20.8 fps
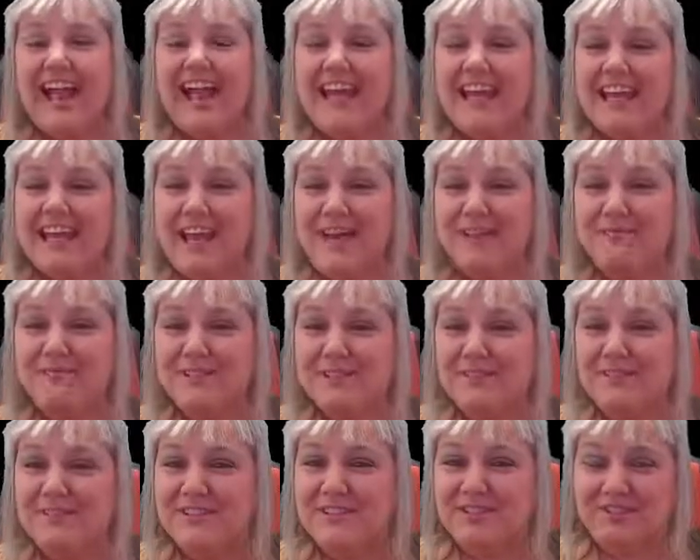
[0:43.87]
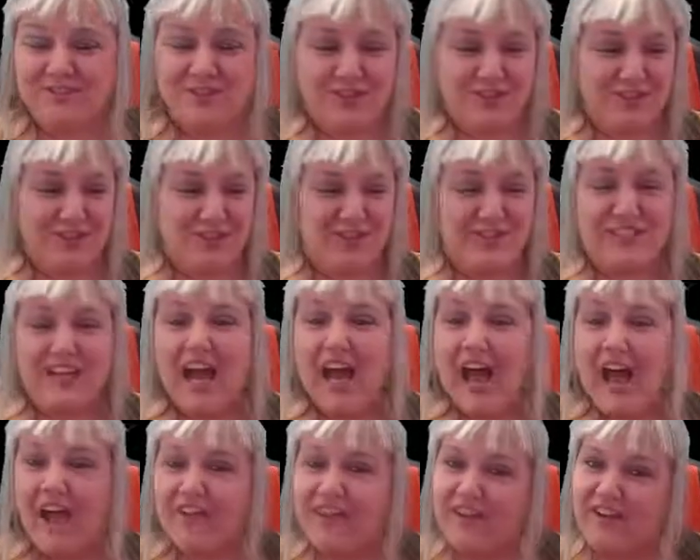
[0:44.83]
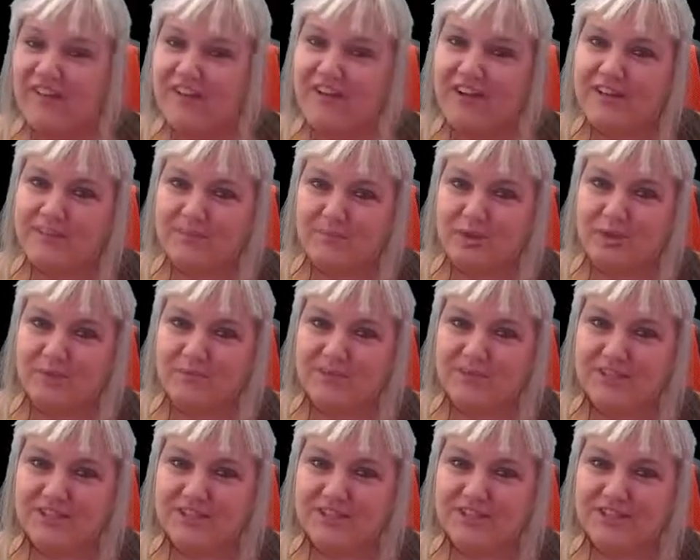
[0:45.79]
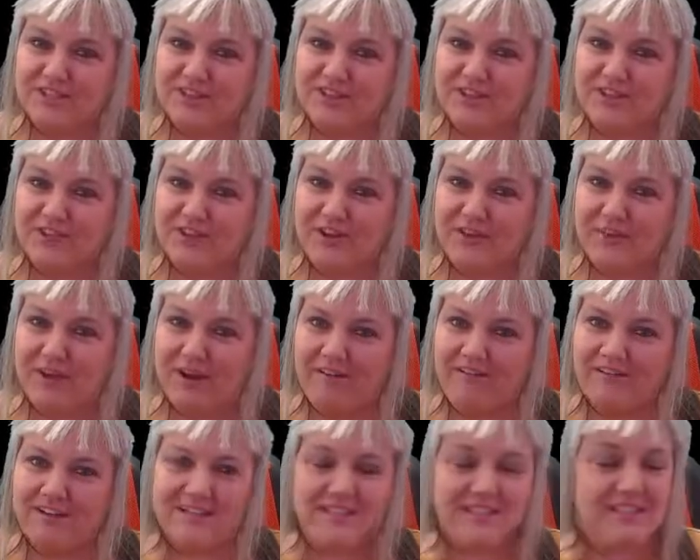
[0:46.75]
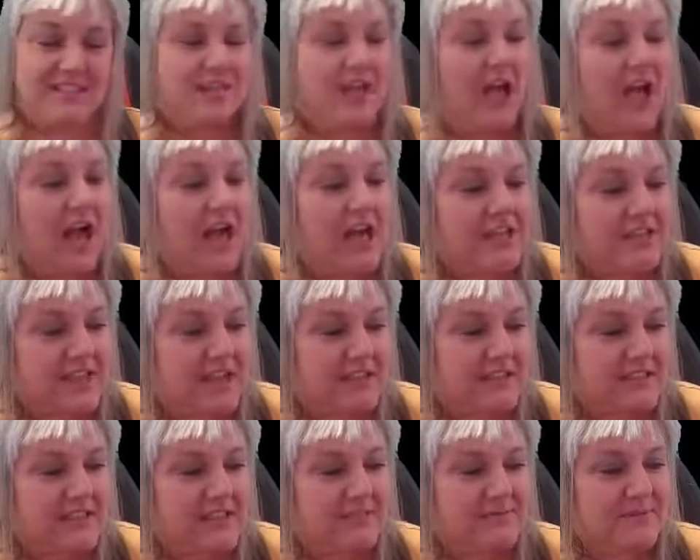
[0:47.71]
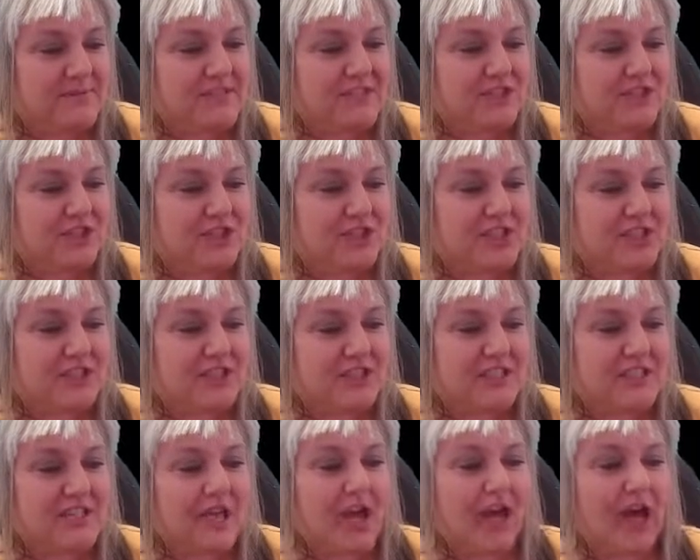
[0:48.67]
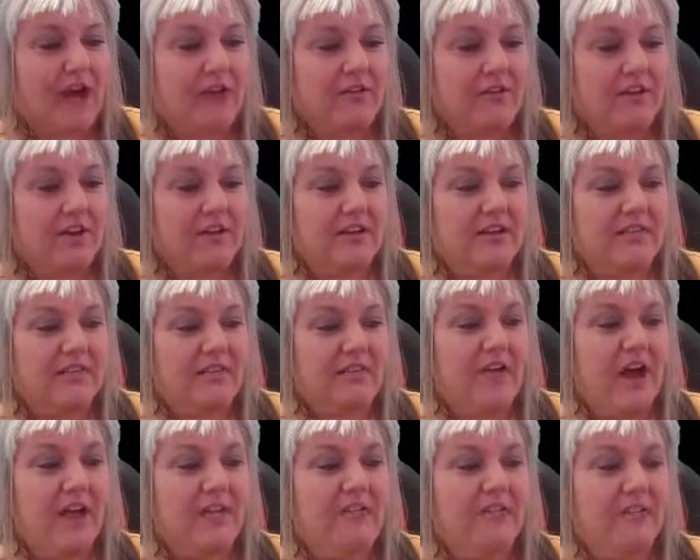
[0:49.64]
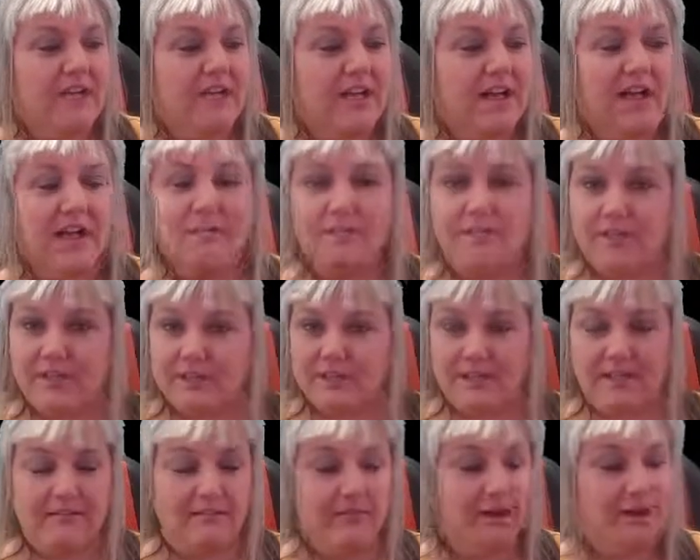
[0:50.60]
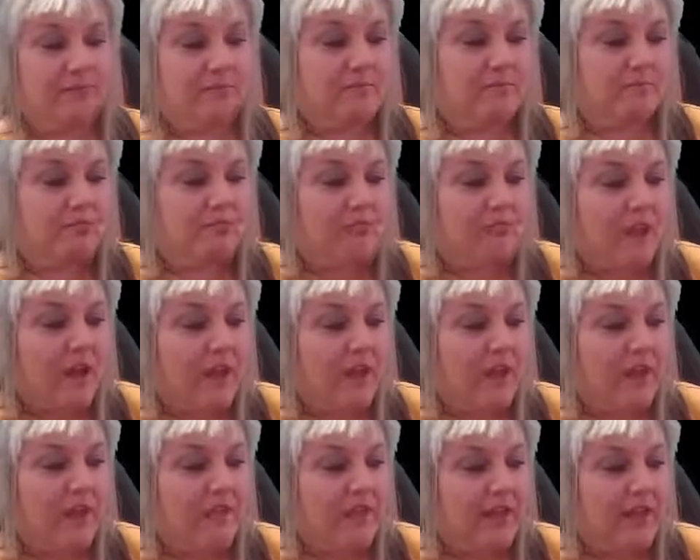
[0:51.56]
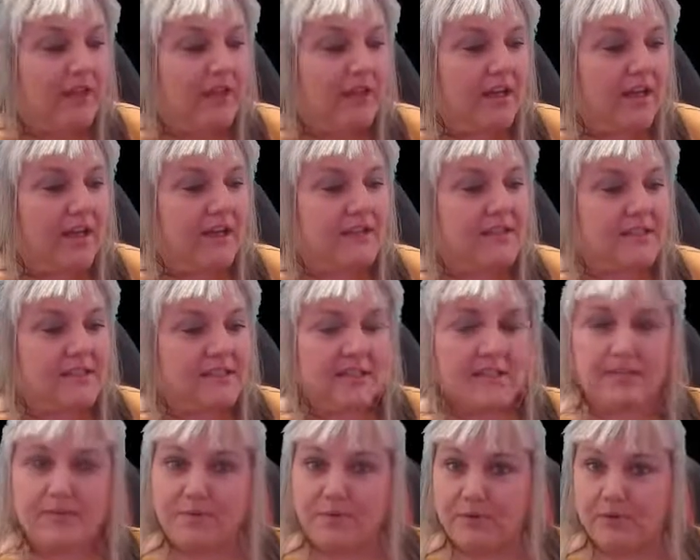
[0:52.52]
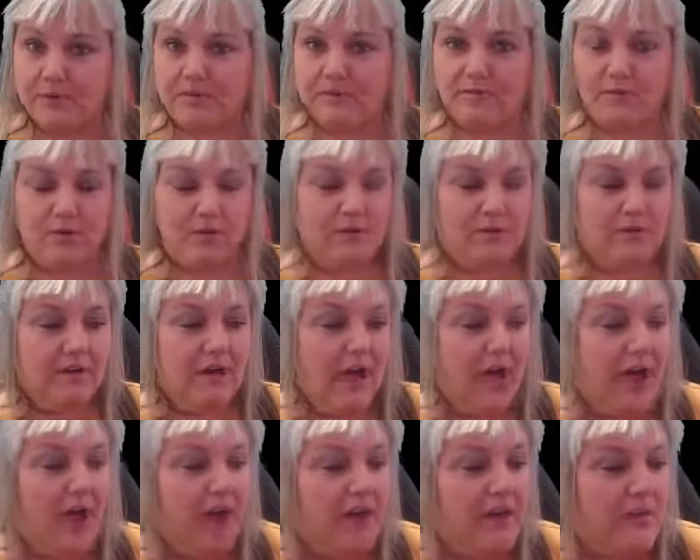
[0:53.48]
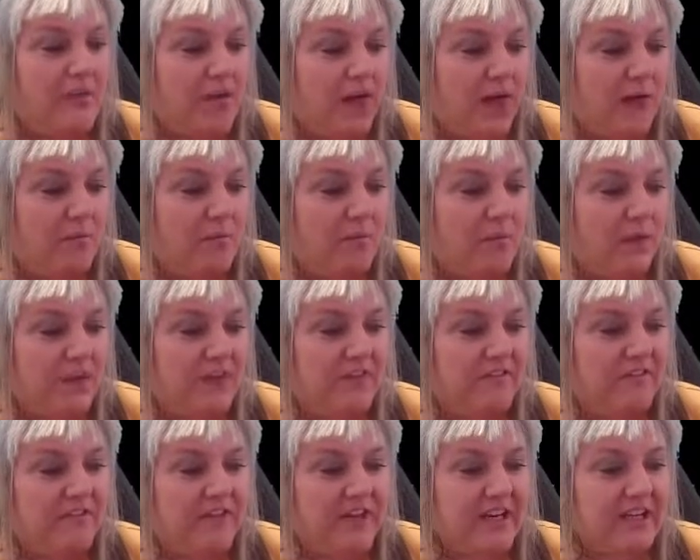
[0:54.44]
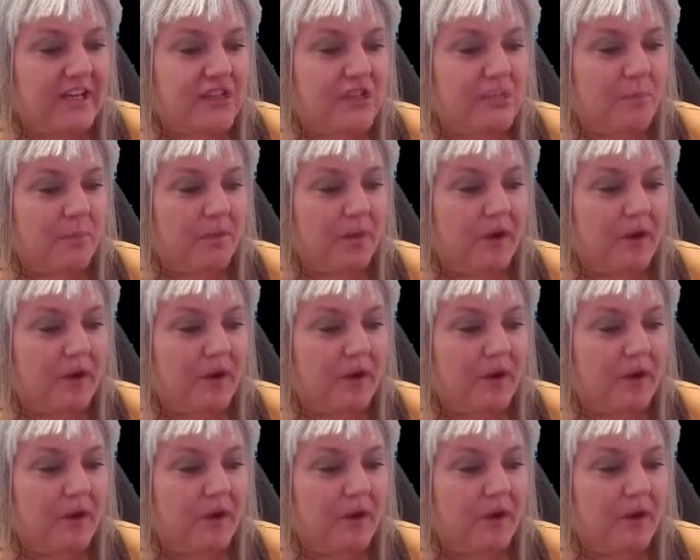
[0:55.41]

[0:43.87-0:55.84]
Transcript: he left me some instructions and then he phones me up because he's doing a few errands. So he's left me instructions. I got 5:49 press 0. Then at 6 press 4. Then when you finish